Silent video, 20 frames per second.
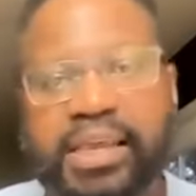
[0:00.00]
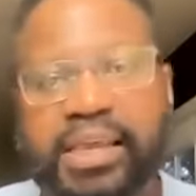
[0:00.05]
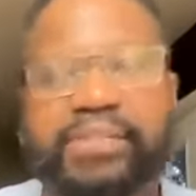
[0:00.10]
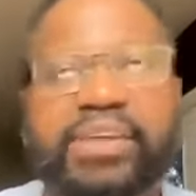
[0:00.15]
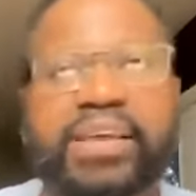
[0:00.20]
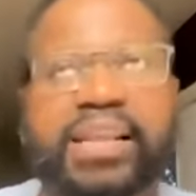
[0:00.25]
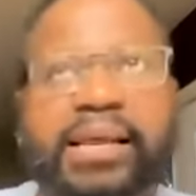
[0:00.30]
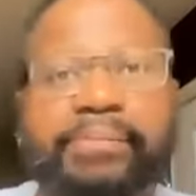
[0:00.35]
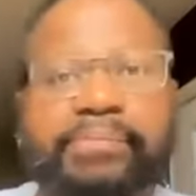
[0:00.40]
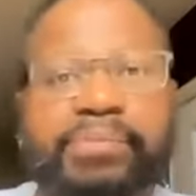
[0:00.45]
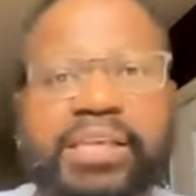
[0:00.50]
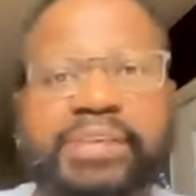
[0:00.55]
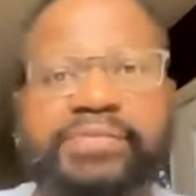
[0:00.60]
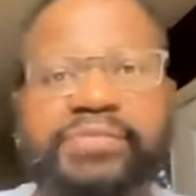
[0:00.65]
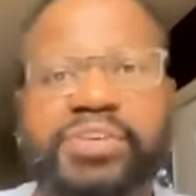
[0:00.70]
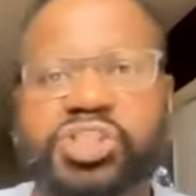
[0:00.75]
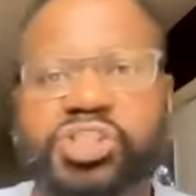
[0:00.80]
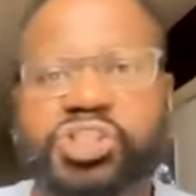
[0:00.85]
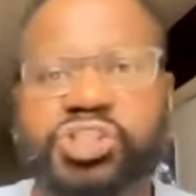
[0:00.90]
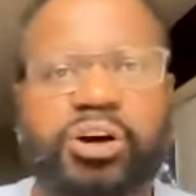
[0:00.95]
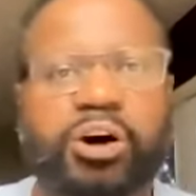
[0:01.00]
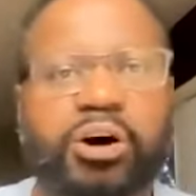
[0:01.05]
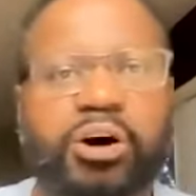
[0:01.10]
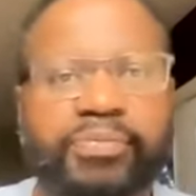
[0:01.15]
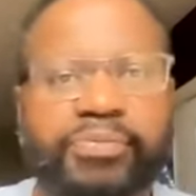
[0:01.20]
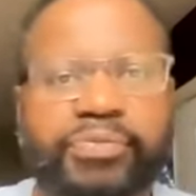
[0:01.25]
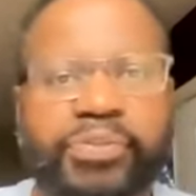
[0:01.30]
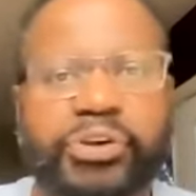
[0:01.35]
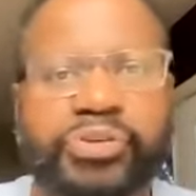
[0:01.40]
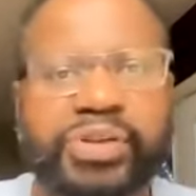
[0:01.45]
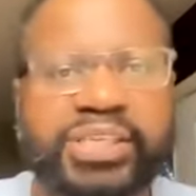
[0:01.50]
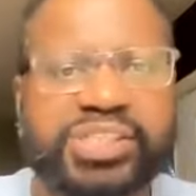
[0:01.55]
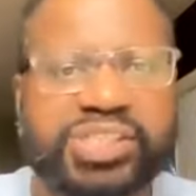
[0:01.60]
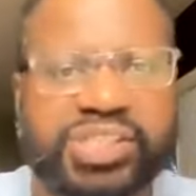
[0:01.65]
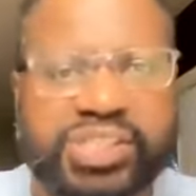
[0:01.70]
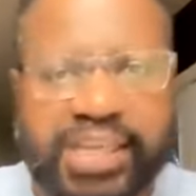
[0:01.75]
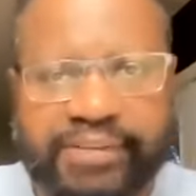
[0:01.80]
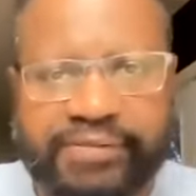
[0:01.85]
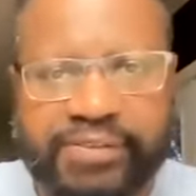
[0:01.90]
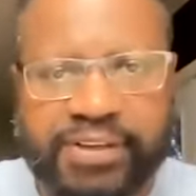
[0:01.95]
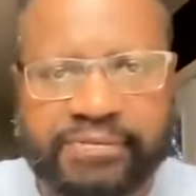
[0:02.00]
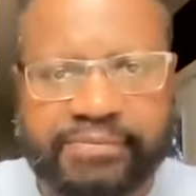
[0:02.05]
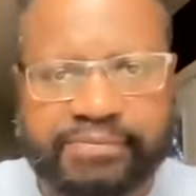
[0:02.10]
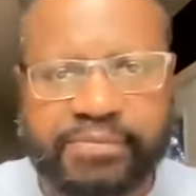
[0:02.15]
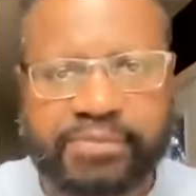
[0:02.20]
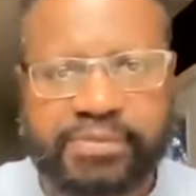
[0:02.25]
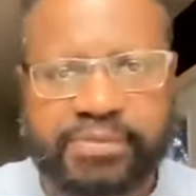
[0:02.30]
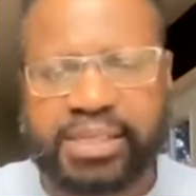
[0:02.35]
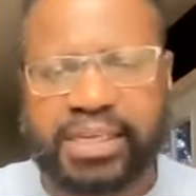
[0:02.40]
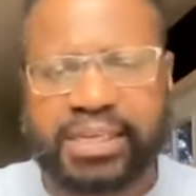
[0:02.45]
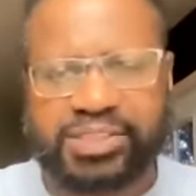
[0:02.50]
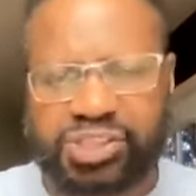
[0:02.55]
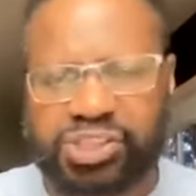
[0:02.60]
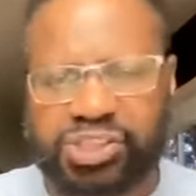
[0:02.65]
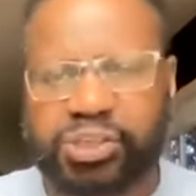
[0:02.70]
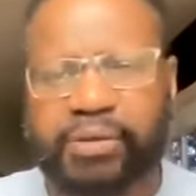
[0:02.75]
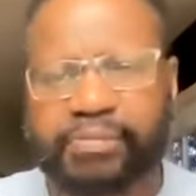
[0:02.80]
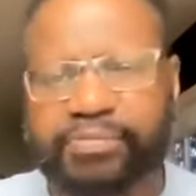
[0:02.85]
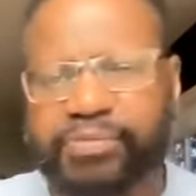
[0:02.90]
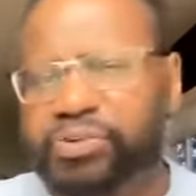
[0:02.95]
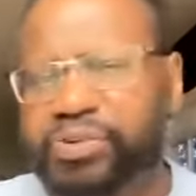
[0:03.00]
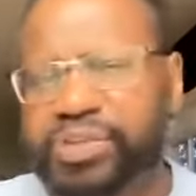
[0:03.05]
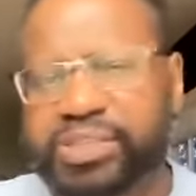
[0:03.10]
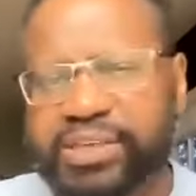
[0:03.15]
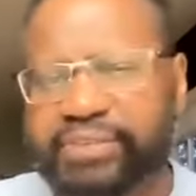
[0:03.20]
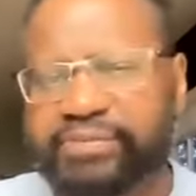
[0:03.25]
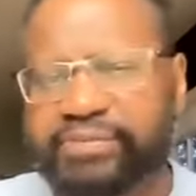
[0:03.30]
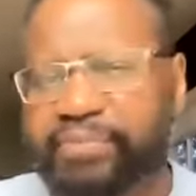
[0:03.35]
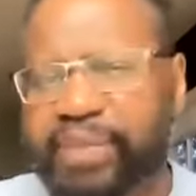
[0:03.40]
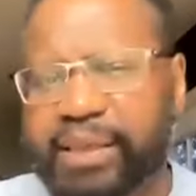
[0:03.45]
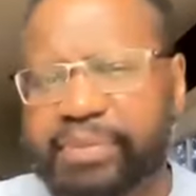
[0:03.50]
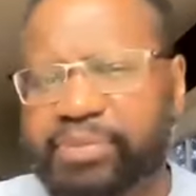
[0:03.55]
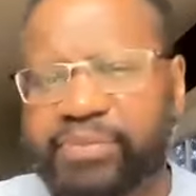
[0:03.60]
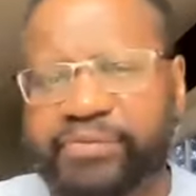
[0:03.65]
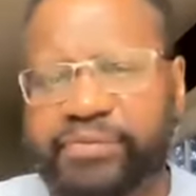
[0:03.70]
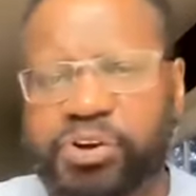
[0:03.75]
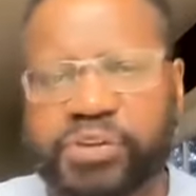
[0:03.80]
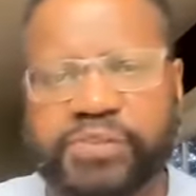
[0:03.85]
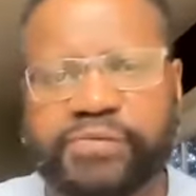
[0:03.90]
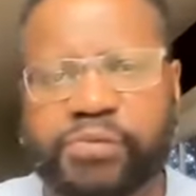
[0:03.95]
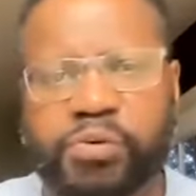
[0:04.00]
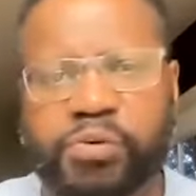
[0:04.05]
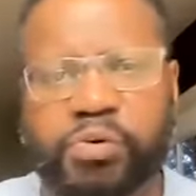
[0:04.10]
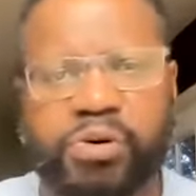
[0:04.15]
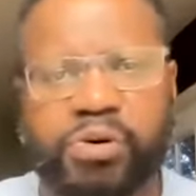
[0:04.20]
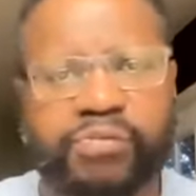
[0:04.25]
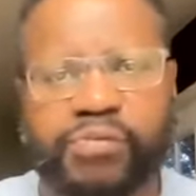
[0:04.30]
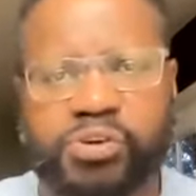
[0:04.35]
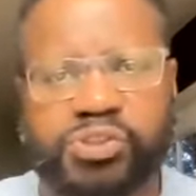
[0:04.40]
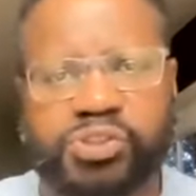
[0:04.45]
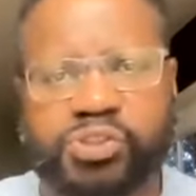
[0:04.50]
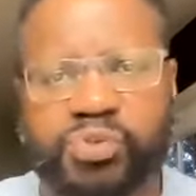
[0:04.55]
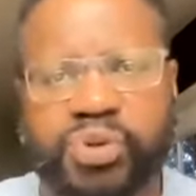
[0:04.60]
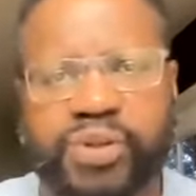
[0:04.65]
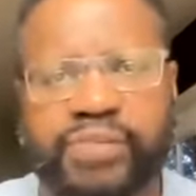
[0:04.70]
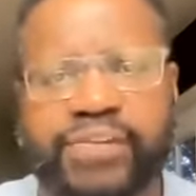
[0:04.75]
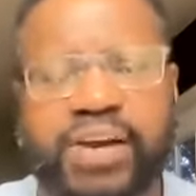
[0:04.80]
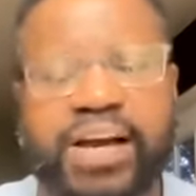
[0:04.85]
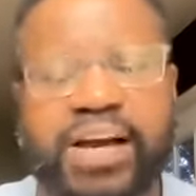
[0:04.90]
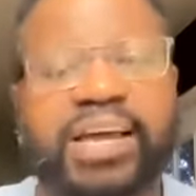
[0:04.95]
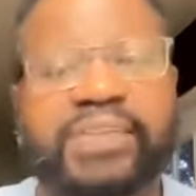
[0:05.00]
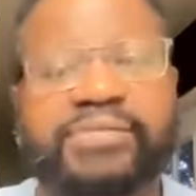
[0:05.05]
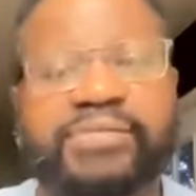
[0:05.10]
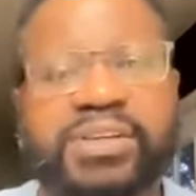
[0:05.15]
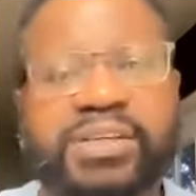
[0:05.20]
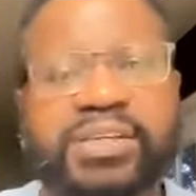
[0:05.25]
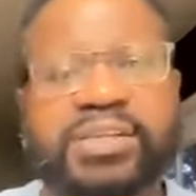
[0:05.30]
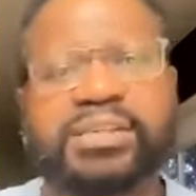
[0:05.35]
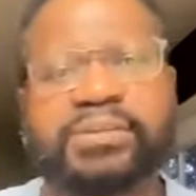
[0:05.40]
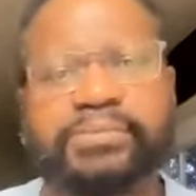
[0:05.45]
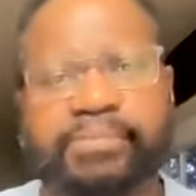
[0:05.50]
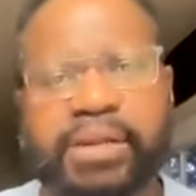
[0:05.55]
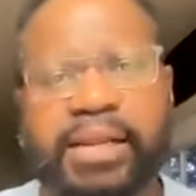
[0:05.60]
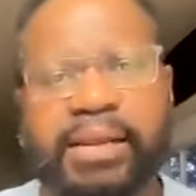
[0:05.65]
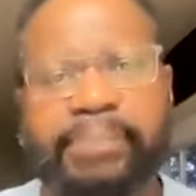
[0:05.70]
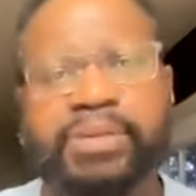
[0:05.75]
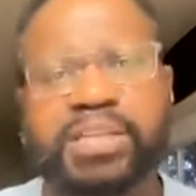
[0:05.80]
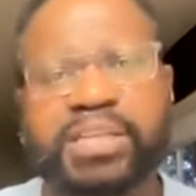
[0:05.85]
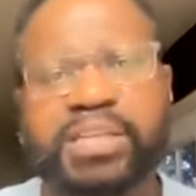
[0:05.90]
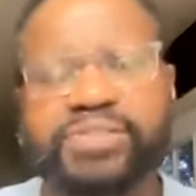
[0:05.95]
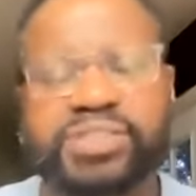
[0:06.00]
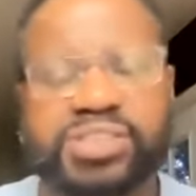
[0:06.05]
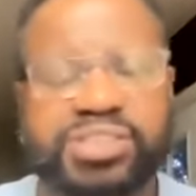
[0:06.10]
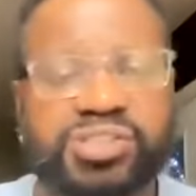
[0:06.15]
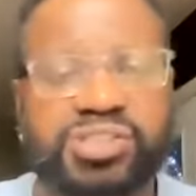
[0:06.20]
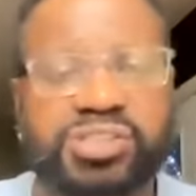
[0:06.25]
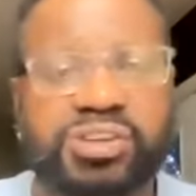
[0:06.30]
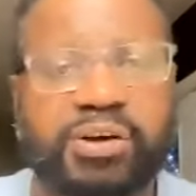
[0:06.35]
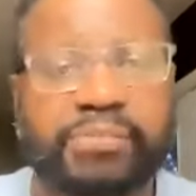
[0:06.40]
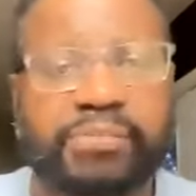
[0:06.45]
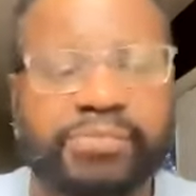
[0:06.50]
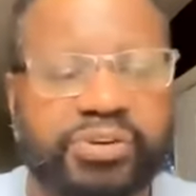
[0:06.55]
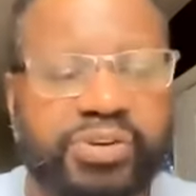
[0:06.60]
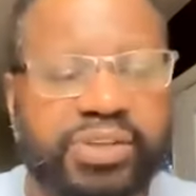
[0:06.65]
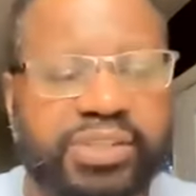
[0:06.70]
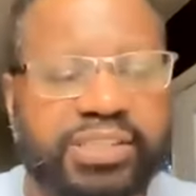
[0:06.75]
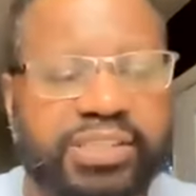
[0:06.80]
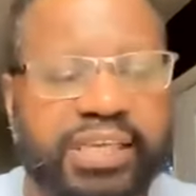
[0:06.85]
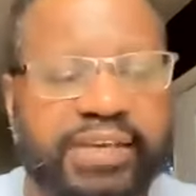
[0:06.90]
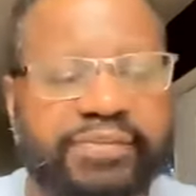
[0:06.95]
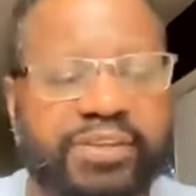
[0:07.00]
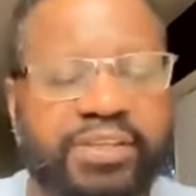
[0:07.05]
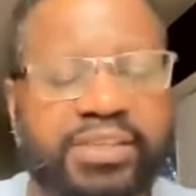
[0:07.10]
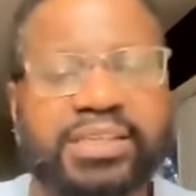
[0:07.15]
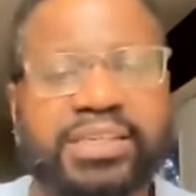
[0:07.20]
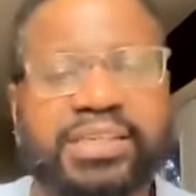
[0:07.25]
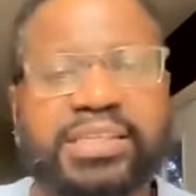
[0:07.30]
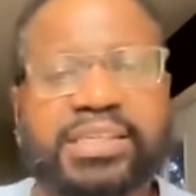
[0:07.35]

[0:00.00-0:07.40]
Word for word: And then I believe it's Psalm 37. Yeah, in Psalm 37, maybe verse 4, verse 25, but I believe it's in Psalm 37.